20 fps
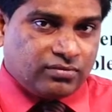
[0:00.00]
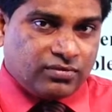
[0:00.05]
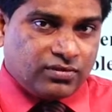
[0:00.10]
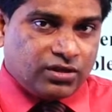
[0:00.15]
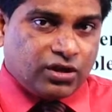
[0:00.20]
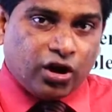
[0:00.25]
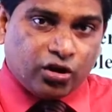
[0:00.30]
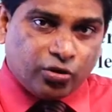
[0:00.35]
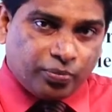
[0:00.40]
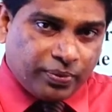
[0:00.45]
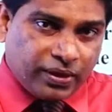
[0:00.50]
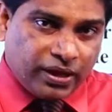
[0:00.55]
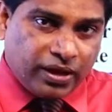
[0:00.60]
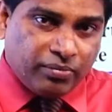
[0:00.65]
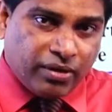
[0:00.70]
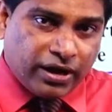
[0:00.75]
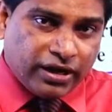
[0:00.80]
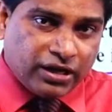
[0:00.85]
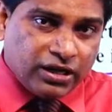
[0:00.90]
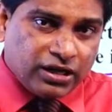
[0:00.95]
You have to pay
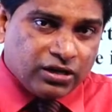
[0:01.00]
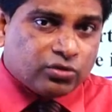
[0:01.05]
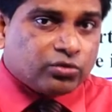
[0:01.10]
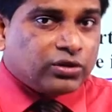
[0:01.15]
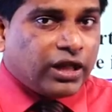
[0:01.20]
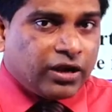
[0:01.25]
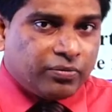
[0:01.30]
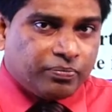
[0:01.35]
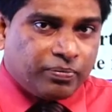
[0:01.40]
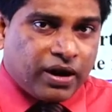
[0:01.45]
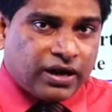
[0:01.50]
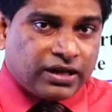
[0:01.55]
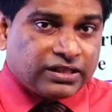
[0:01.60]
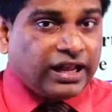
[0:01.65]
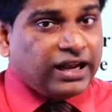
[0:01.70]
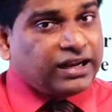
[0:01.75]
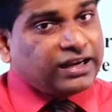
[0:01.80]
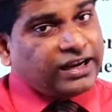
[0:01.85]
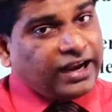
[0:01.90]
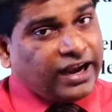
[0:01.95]
money to that party.
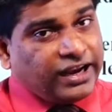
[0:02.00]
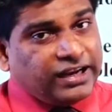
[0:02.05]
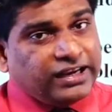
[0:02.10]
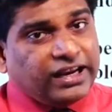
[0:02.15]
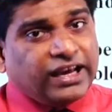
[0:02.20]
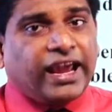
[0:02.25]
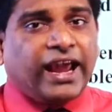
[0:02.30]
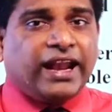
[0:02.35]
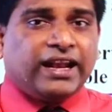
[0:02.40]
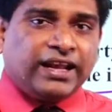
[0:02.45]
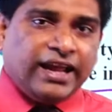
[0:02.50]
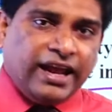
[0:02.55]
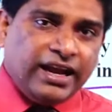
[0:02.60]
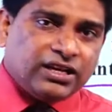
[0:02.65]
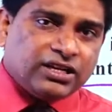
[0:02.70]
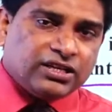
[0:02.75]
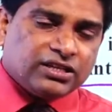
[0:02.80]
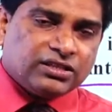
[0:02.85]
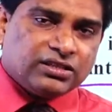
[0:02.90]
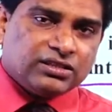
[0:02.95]
That creditor can
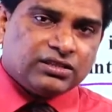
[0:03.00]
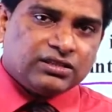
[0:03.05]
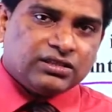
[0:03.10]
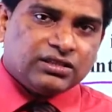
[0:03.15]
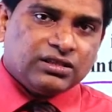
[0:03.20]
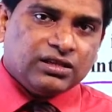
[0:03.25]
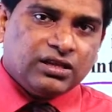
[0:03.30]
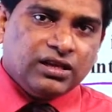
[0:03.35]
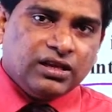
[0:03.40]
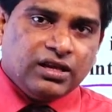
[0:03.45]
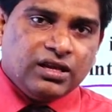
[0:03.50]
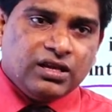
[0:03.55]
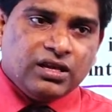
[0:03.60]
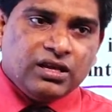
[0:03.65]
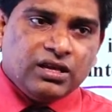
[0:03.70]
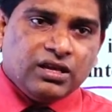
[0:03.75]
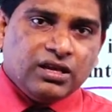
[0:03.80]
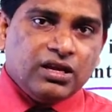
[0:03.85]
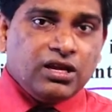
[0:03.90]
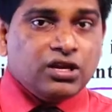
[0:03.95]
get
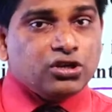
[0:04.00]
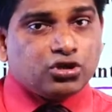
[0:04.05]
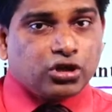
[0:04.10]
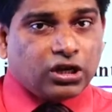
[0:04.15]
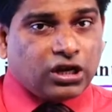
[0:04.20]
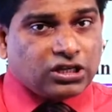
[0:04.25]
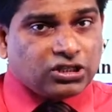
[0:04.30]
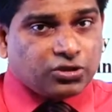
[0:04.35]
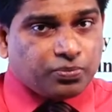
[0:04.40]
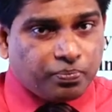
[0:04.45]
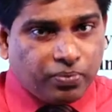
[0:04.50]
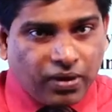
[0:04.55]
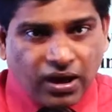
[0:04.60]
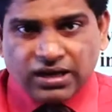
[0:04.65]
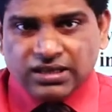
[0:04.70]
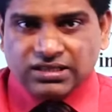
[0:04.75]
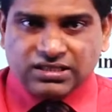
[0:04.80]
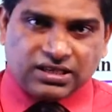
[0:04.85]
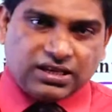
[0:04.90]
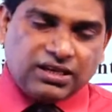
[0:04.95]
insurance
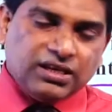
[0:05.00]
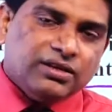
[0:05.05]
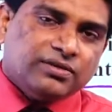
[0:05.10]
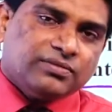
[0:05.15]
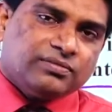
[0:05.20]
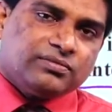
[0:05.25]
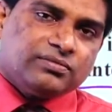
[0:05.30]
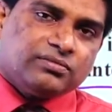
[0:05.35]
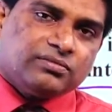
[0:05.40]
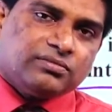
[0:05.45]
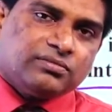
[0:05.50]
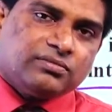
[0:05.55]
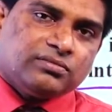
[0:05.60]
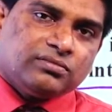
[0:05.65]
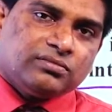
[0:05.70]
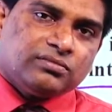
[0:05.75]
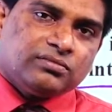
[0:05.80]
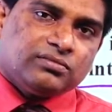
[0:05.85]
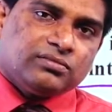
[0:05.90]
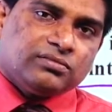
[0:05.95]
policy.
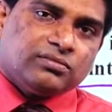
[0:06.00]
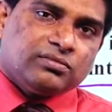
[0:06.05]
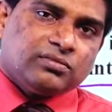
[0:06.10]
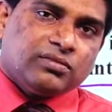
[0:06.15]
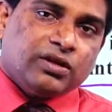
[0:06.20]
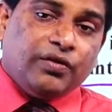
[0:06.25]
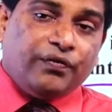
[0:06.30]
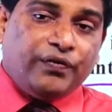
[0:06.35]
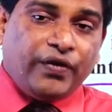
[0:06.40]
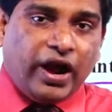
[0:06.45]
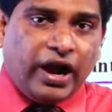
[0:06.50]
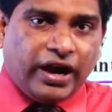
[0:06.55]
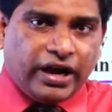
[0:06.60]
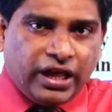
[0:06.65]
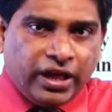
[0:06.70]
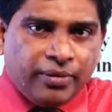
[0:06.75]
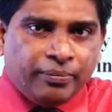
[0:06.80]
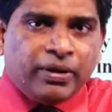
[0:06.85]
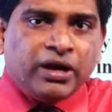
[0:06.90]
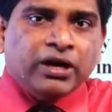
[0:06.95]
If you are
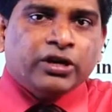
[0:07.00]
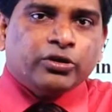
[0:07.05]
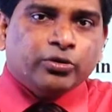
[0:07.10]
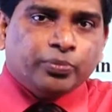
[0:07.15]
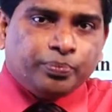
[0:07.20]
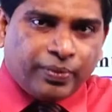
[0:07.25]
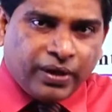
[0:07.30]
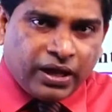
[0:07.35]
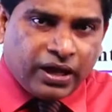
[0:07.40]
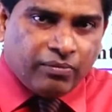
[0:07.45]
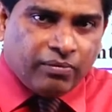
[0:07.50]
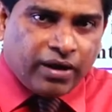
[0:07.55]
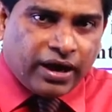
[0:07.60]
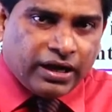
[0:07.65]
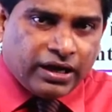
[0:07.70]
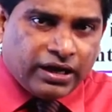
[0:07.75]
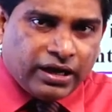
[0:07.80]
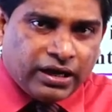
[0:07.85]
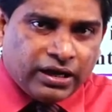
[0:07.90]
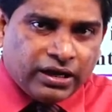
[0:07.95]
unable to pay
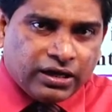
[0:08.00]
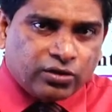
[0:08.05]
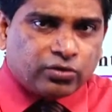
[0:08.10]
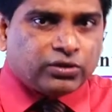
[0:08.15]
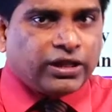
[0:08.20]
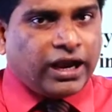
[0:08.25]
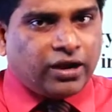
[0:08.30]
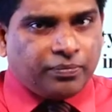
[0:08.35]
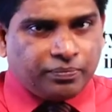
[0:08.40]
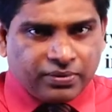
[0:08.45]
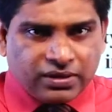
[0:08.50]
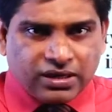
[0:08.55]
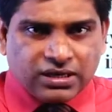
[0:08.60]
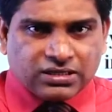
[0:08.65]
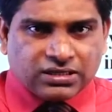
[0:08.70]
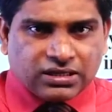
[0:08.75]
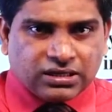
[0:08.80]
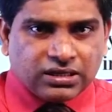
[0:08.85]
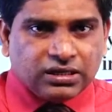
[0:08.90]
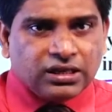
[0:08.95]
money to that
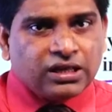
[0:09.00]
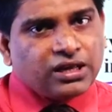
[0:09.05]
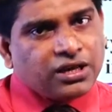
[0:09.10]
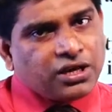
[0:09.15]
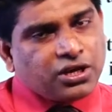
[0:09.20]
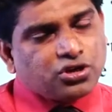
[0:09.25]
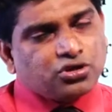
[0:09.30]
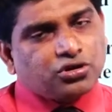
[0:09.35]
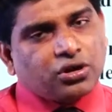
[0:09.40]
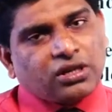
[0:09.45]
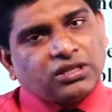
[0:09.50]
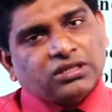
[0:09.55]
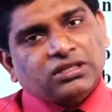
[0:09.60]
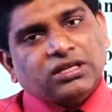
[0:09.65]
person, insurance